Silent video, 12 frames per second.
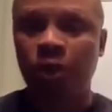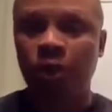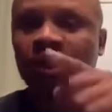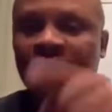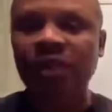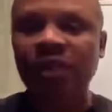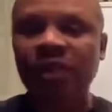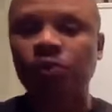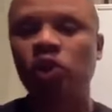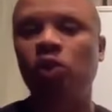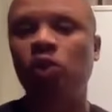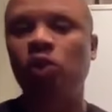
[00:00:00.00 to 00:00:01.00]
That's
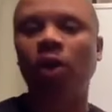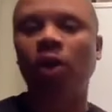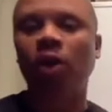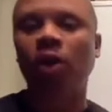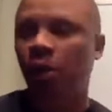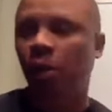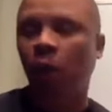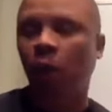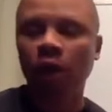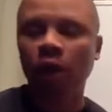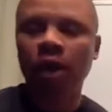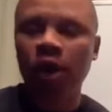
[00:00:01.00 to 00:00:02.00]
what you ultimately
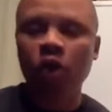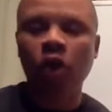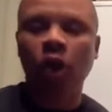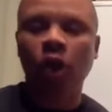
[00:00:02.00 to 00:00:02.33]
want. You don't